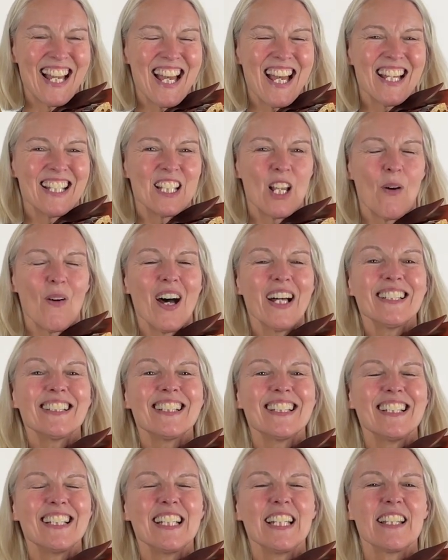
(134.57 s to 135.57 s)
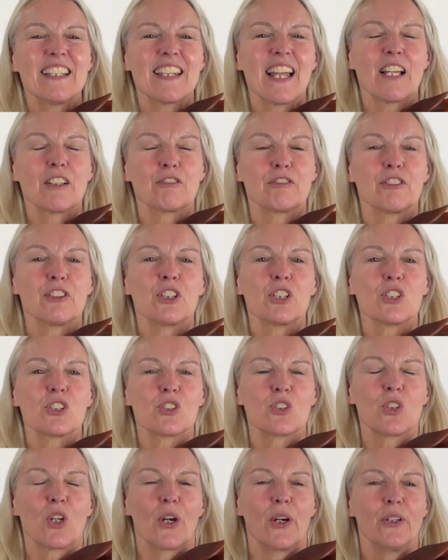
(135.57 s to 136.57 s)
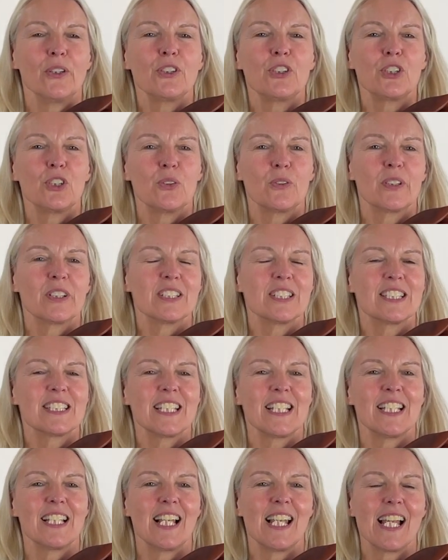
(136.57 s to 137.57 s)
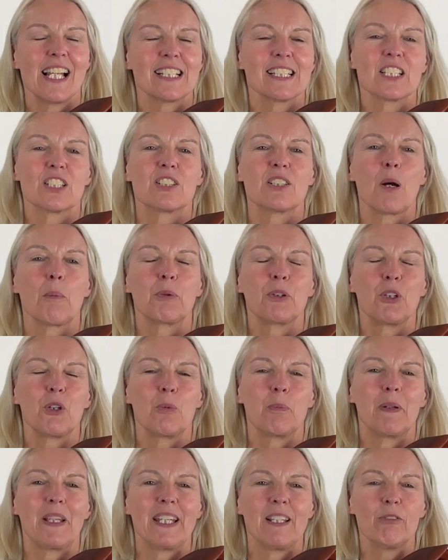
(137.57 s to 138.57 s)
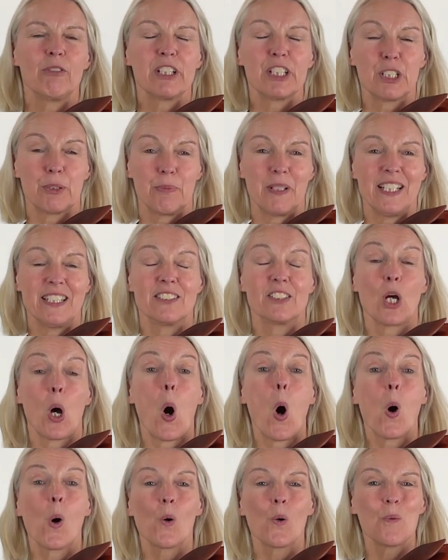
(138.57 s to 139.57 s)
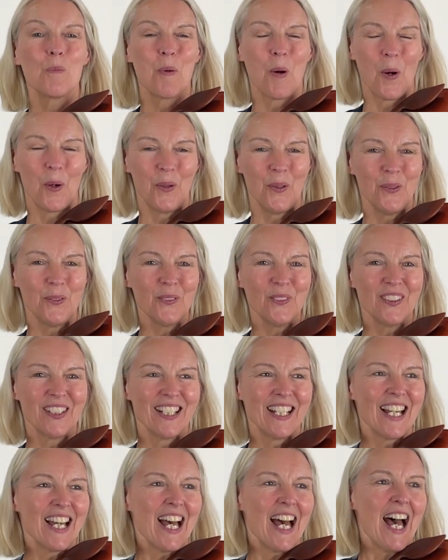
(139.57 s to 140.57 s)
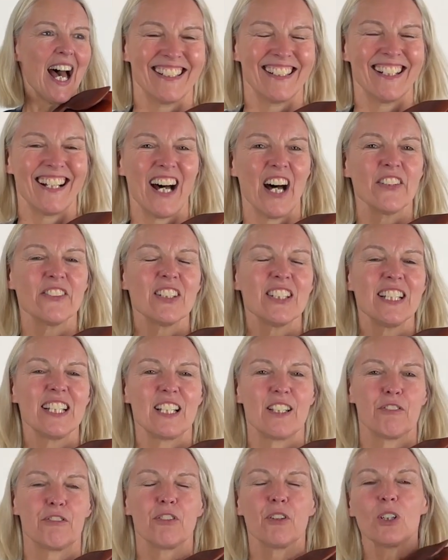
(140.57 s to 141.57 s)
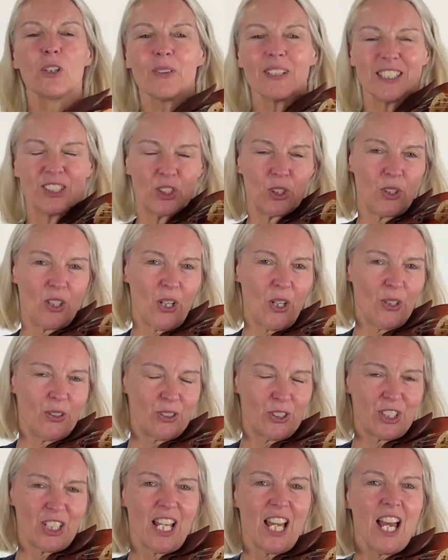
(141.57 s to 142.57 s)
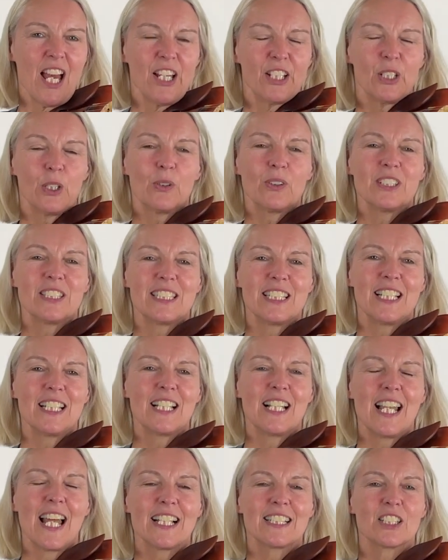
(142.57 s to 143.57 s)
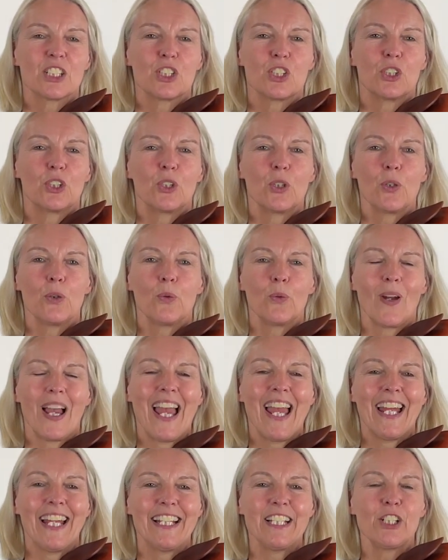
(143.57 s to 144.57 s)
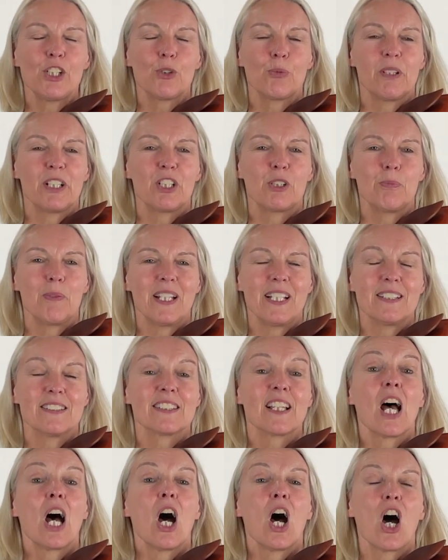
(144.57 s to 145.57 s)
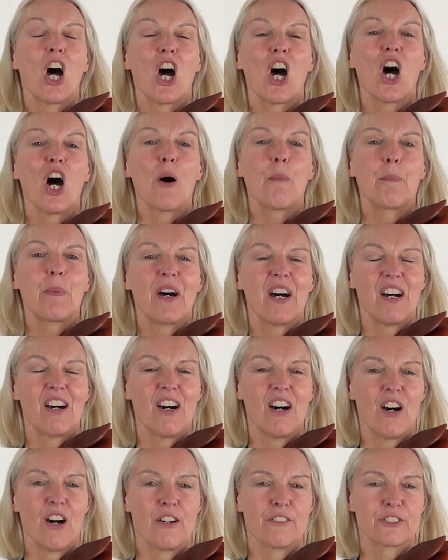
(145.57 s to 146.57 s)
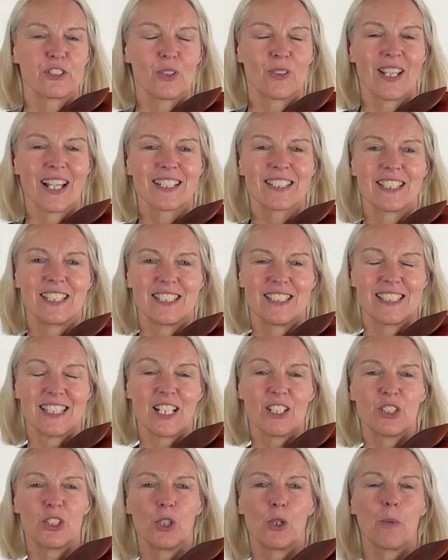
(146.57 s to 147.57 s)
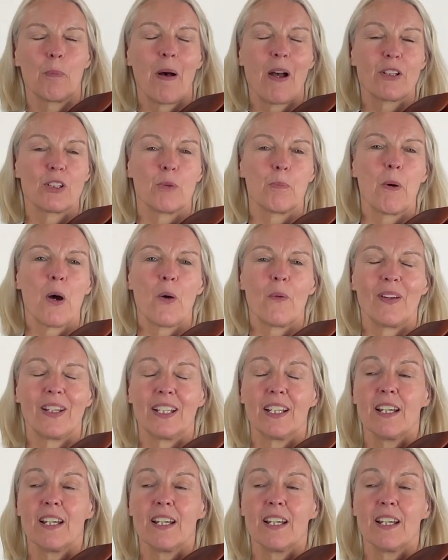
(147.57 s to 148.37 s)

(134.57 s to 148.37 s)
Now underneath that first note you can see the letters WB, which means hobo. Underneath the following 2 notes you can see the letters UH, which means upper half, so that's it, tells you about the bowing.